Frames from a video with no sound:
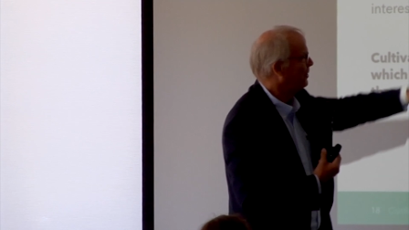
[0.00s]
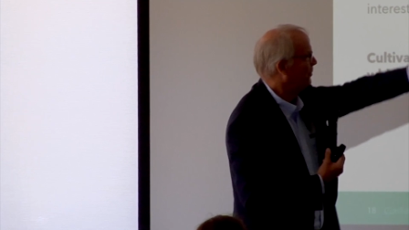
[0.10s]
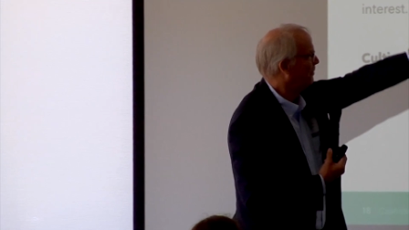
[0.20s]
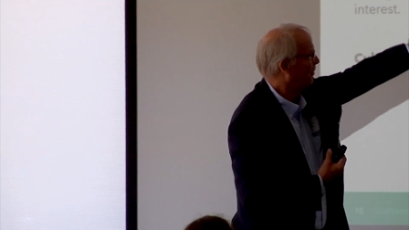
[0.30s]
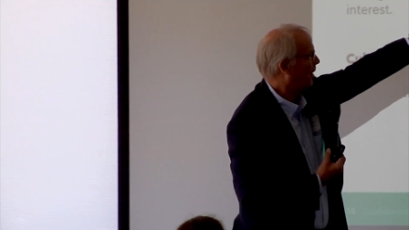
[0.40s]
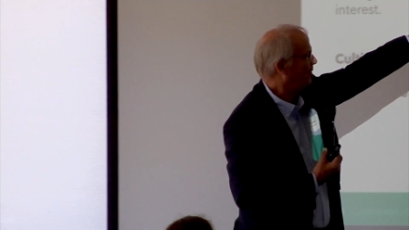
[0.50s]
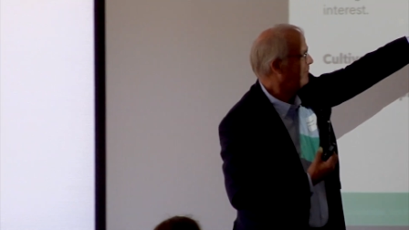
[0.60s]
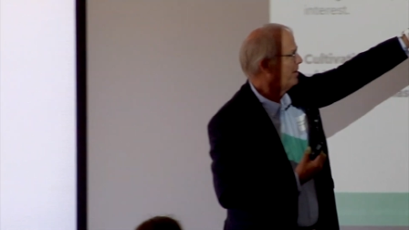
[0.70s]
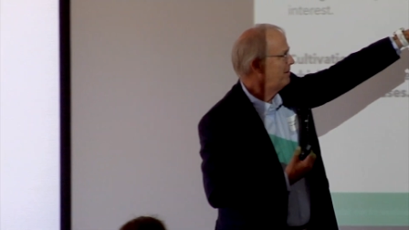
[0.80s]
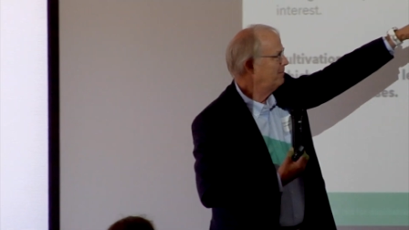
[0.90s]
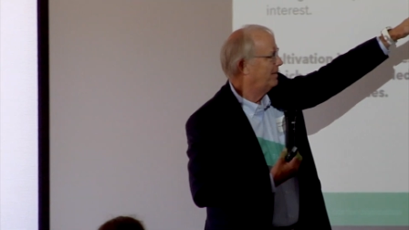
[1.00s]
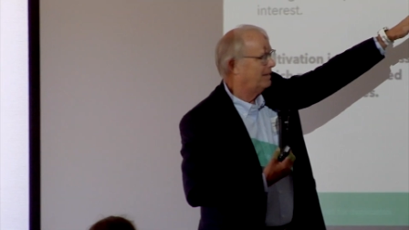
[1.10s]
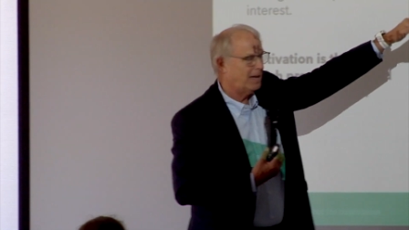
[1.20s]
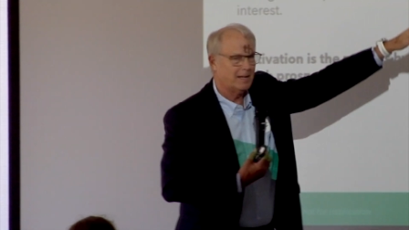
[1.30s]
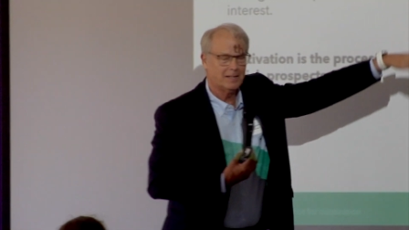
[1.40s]
you involve them?
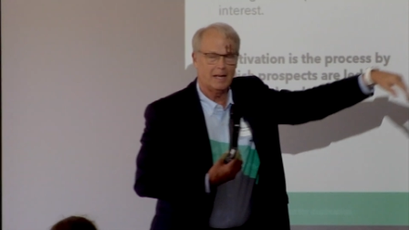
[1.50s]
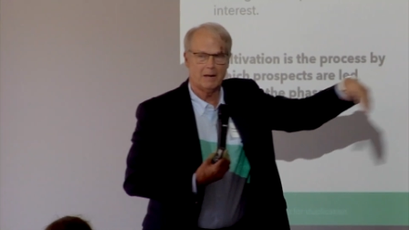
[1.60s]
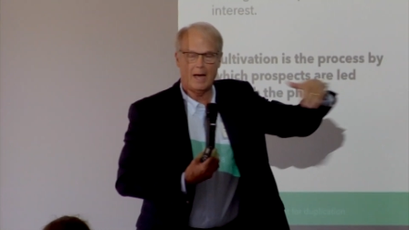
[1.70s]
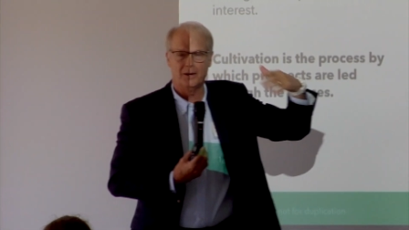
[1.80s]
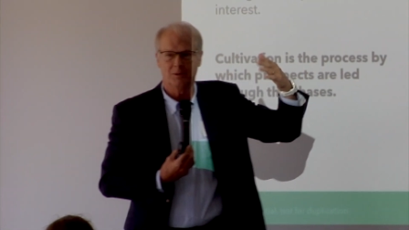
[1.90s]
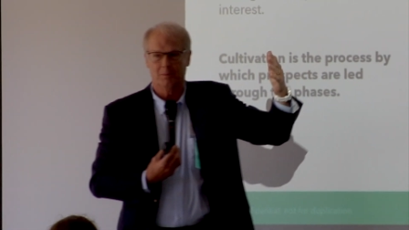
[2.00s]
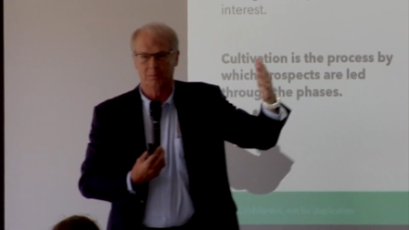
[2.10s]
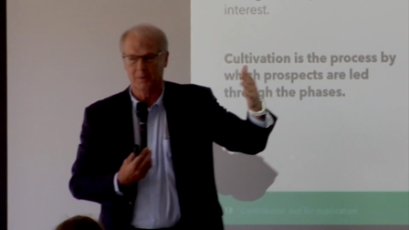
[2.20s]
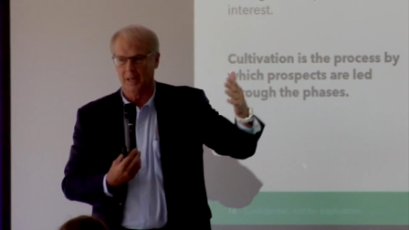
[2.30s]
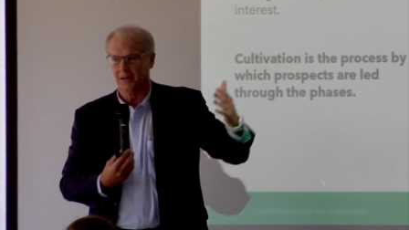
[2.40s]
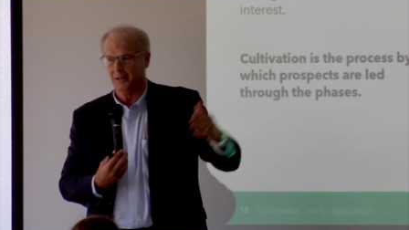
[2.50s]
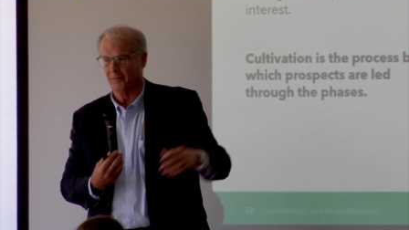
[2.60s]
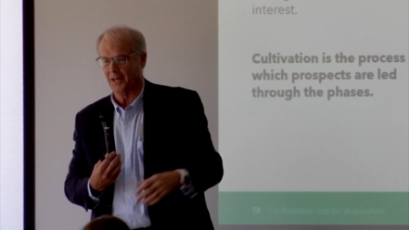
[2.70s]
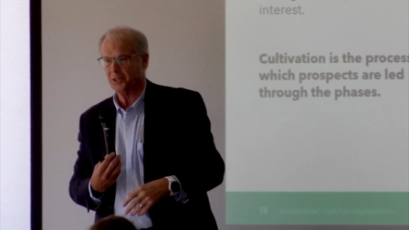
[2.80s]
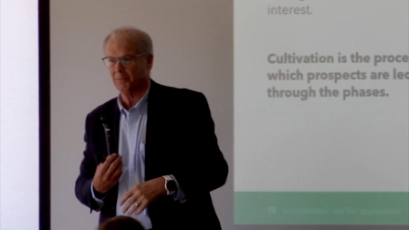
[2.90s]
And then how do you get an
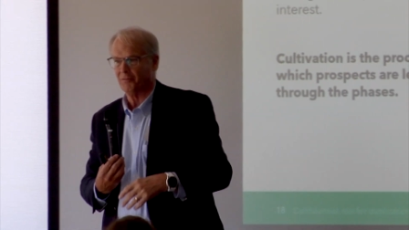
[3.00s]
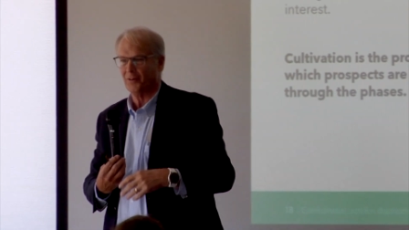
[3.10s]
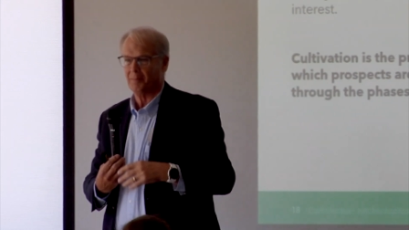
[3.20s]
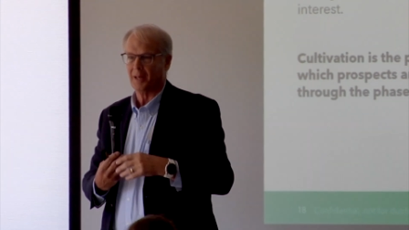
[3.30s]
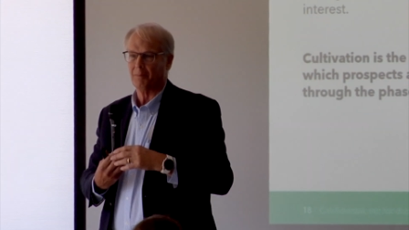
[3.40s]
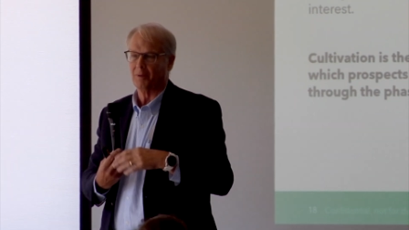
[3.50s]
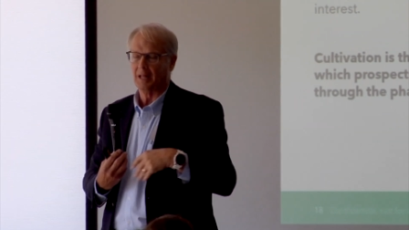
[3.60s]
investment from them?